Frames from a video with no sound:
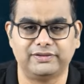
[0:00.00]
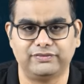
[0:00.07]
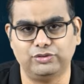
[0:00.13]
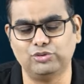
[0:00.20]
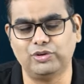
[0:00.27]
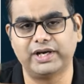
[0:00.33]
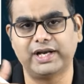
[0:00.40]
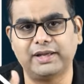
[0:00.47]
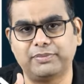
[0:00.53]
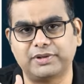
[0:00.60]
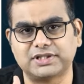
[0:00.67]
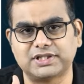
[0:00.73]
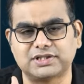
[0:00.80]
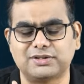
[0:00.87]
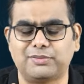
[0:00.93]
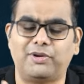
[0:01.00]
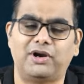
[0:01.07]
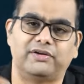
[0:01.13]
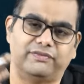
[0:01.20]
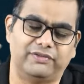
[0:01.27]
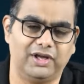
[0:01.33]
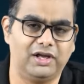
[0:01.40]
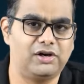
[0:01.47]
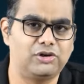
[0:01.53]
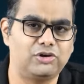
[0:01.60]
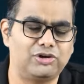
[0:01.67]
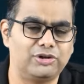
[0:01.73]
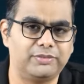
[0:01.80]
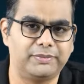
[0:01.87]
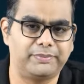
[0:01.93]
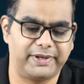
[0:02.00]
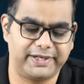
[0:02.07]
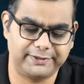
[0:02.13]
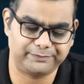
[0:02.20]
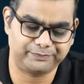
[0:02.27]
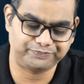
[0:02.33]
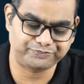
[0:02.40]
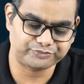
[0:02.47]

If you and I purchase the bond, we are not going to be paid.